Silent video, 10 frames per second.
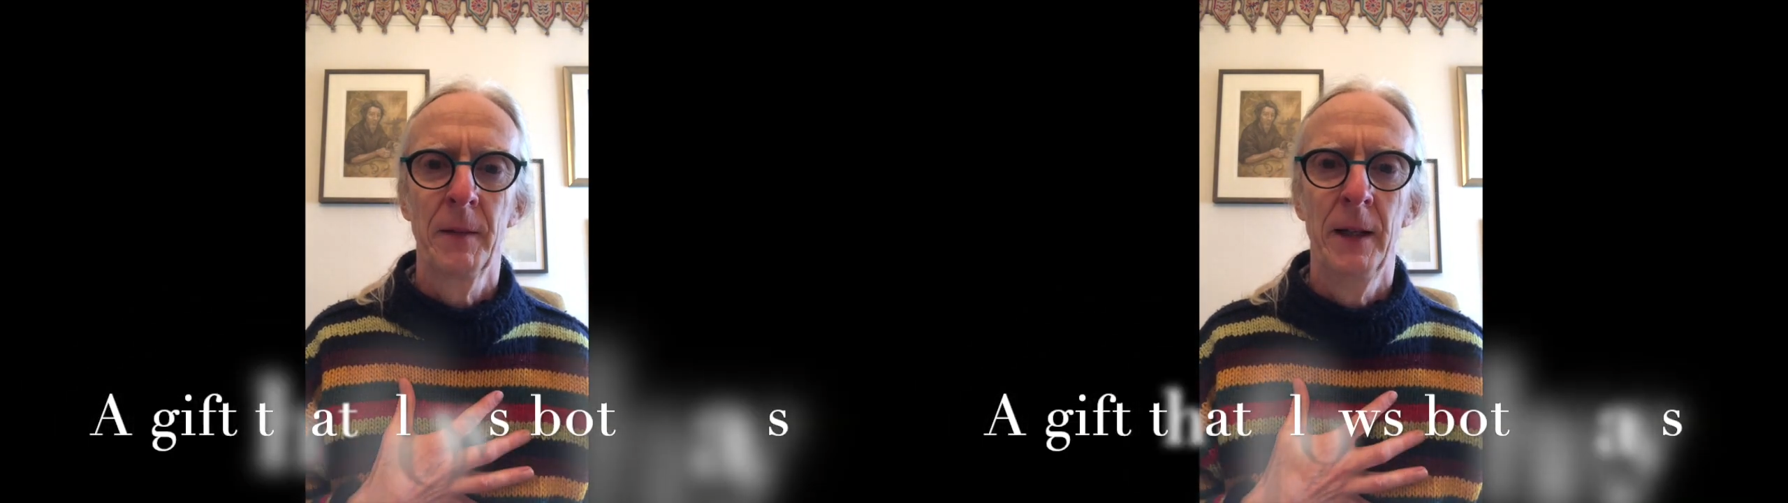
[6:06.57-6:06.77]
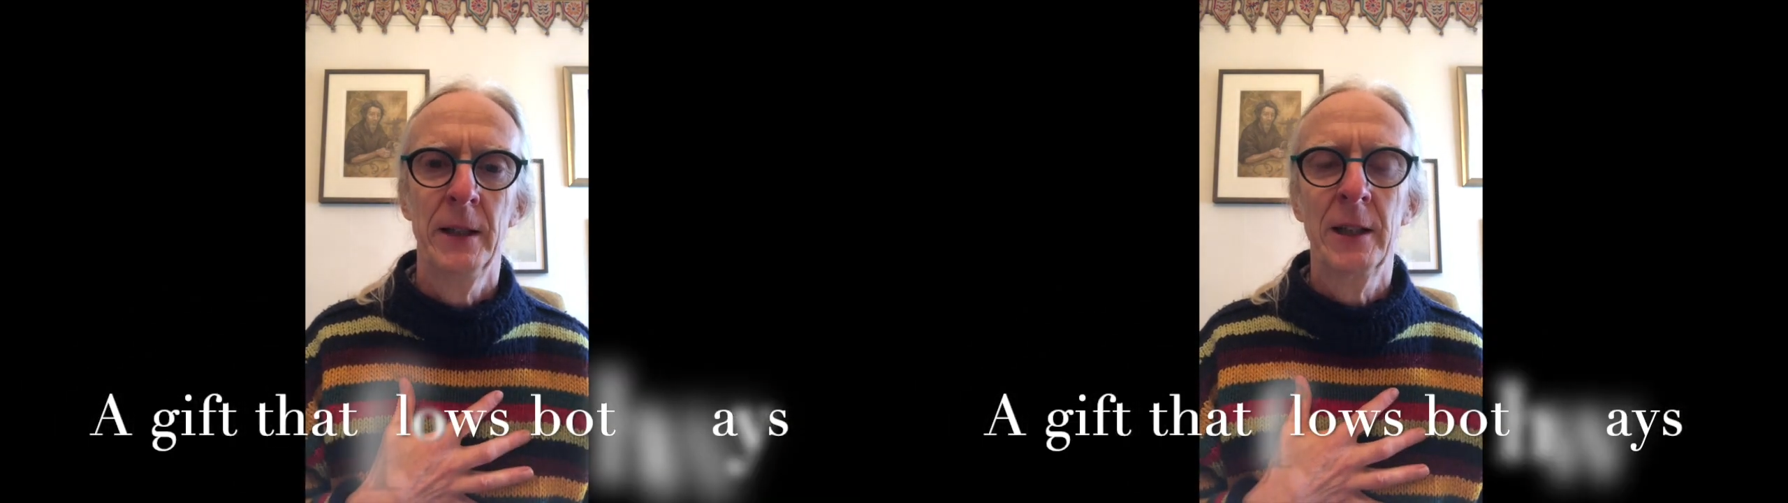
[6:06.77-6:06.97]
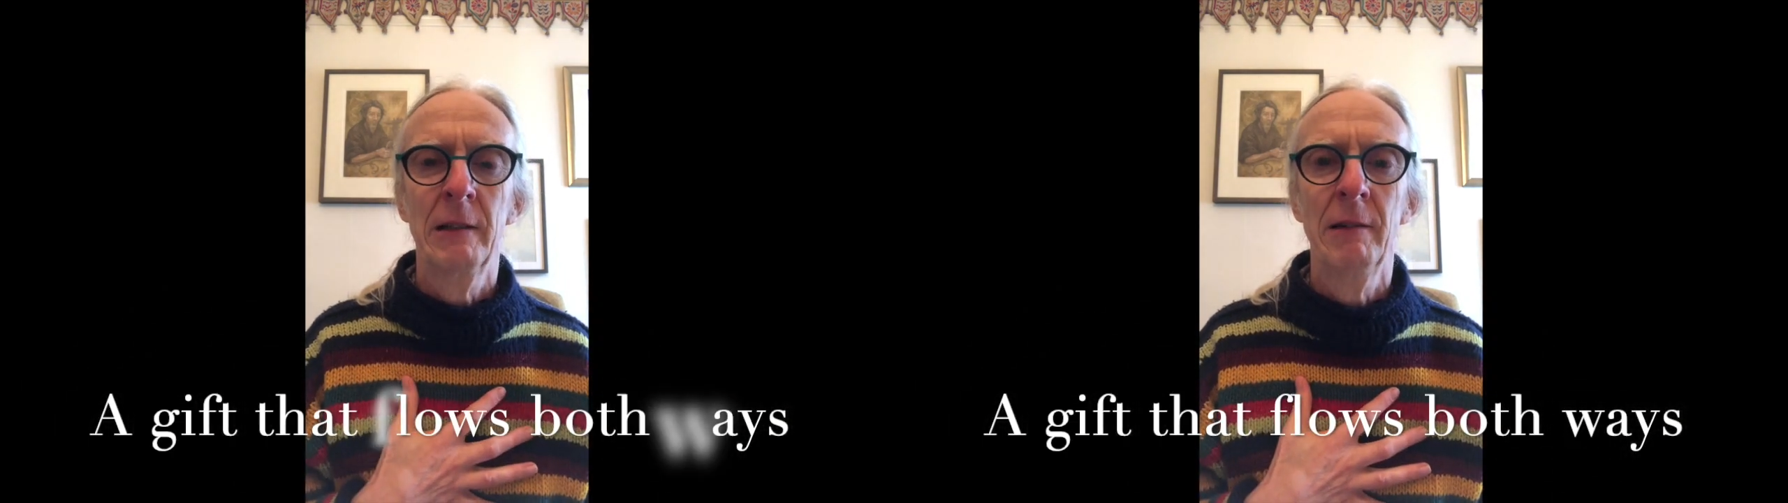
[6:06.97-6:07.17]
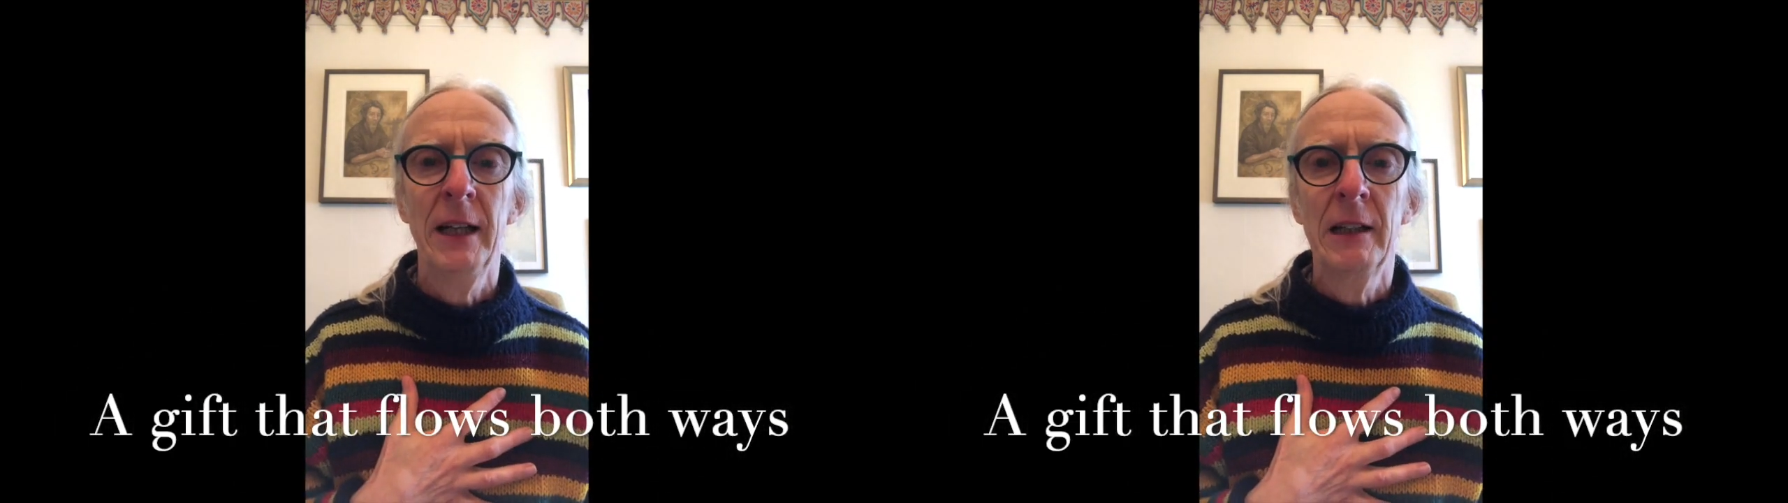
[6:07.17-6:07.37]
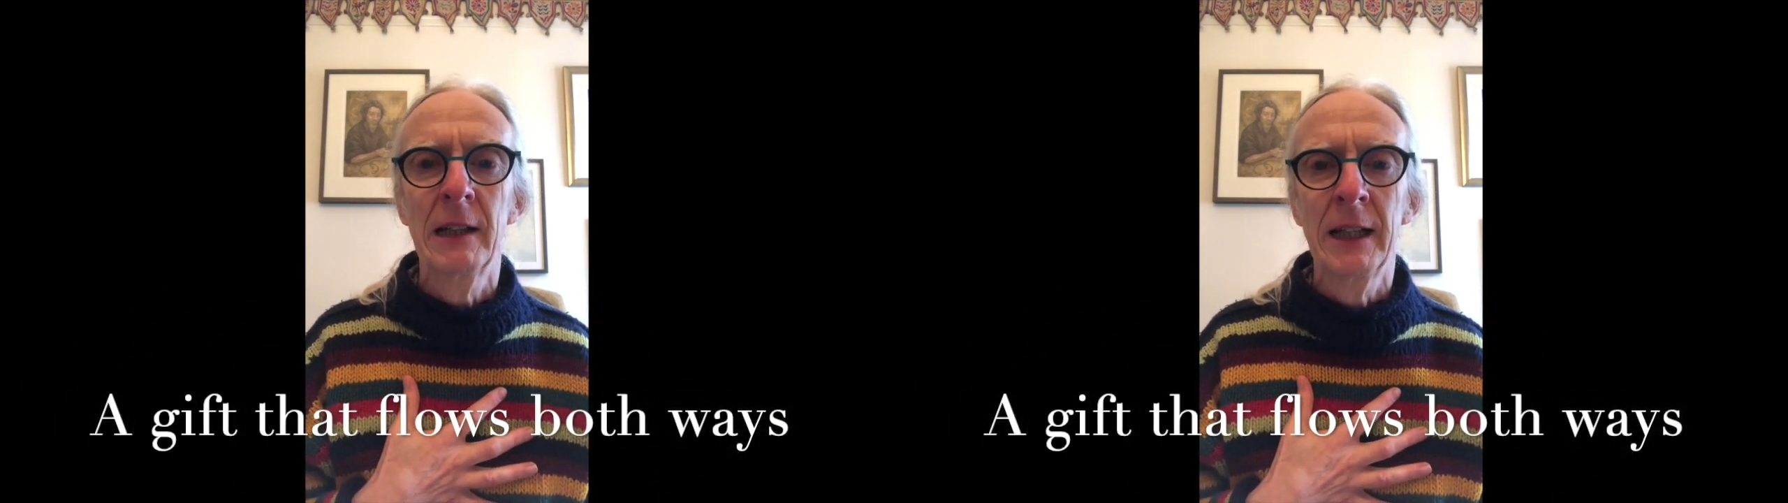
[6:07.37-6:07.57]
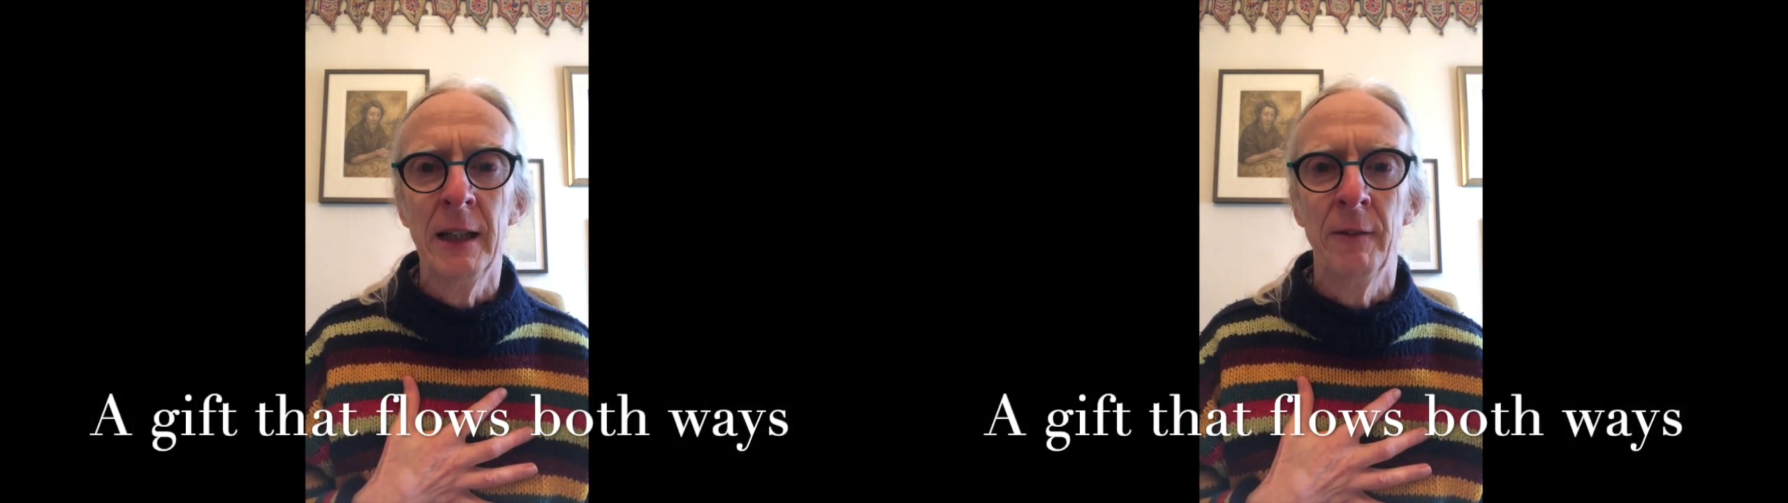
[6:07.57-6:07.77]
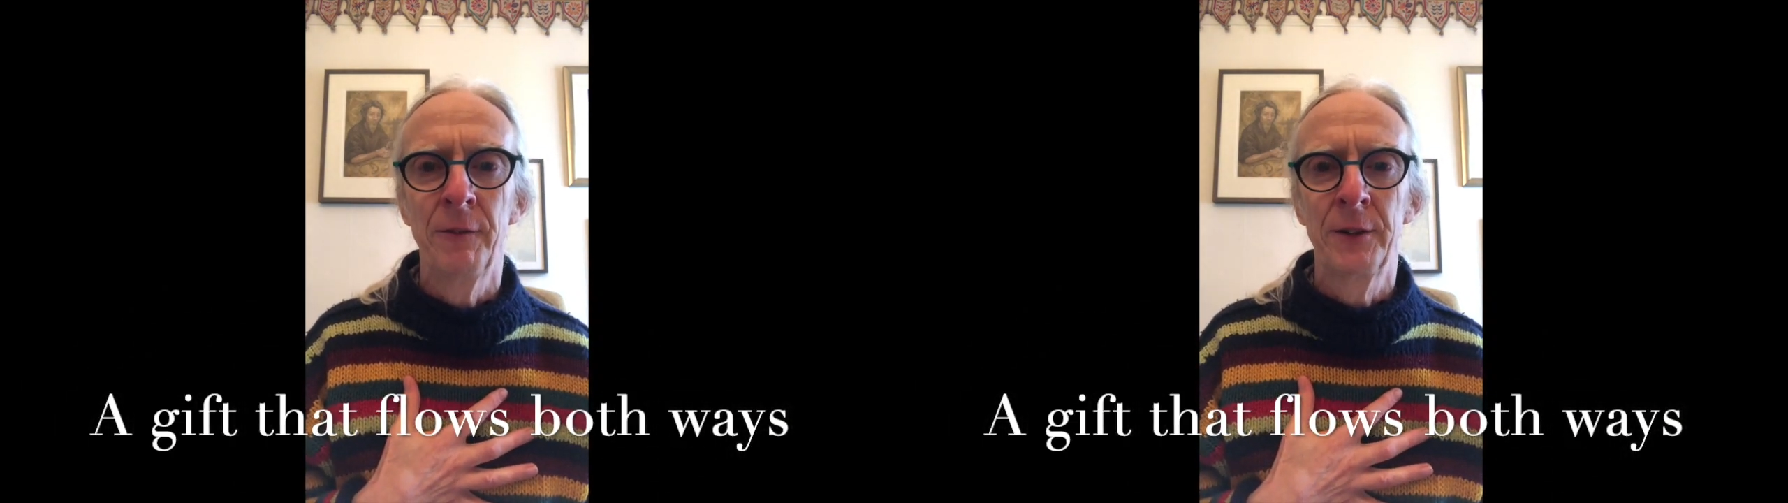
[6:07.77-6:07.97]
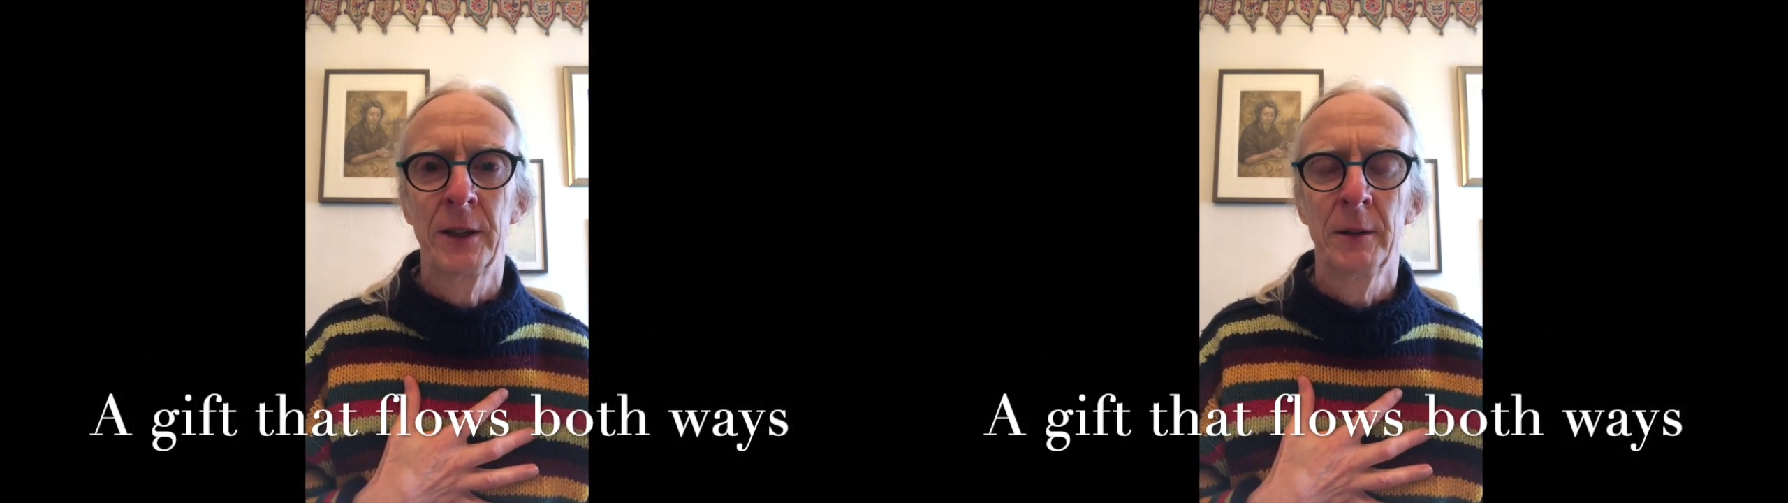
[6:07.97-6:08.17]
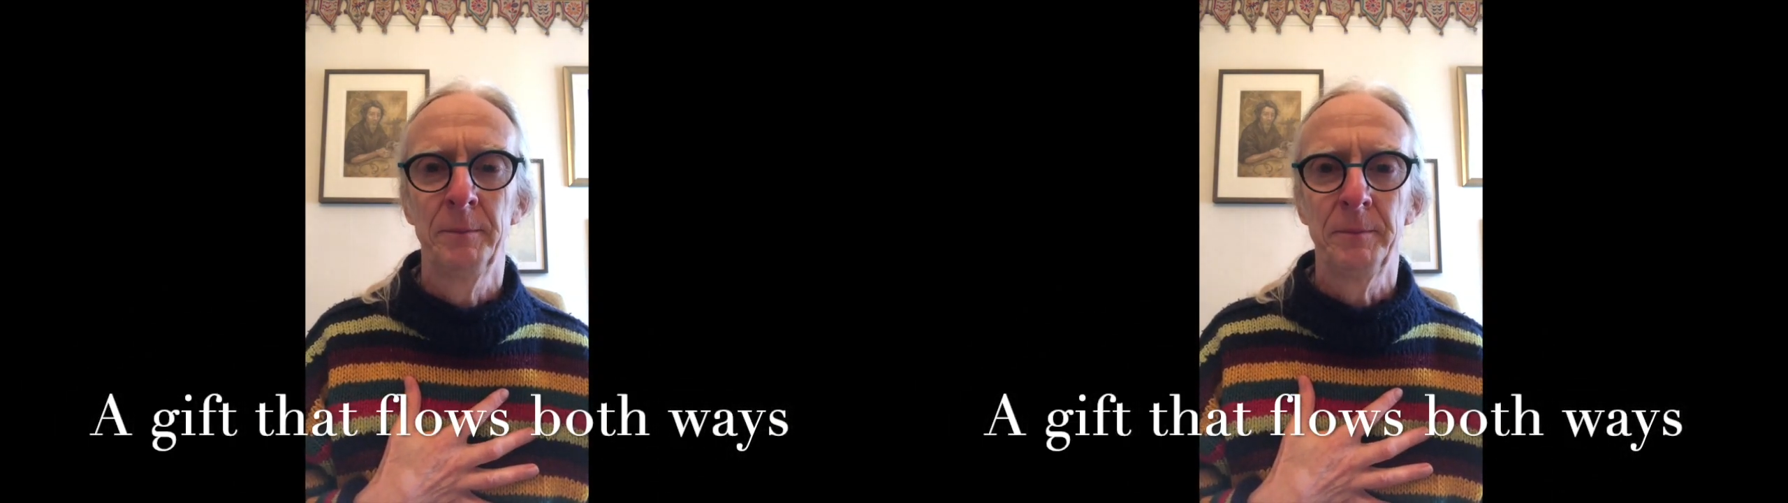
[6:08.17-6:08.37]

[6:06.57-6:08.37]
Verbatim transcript: It's a great gift